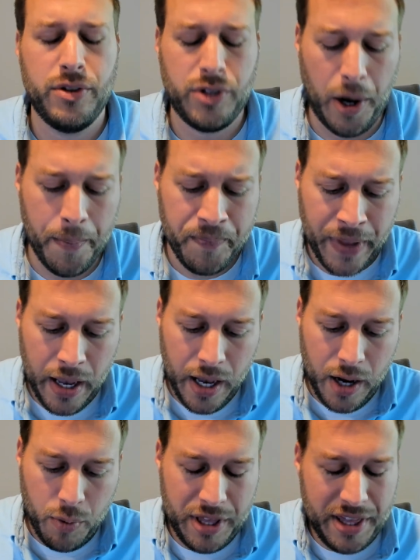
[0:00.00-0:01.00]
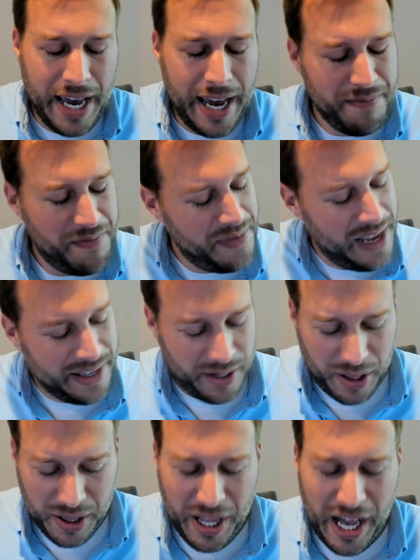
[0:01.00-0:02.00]
So with that, that's a
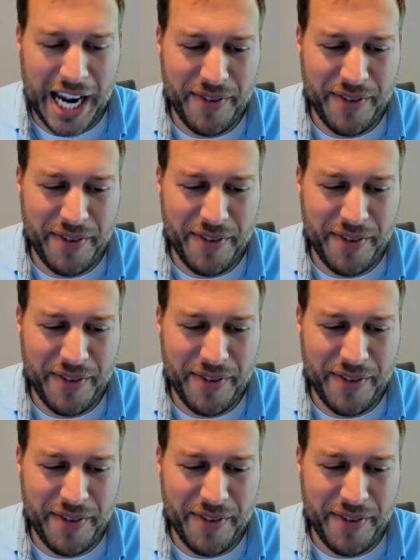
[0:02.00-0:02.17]
lot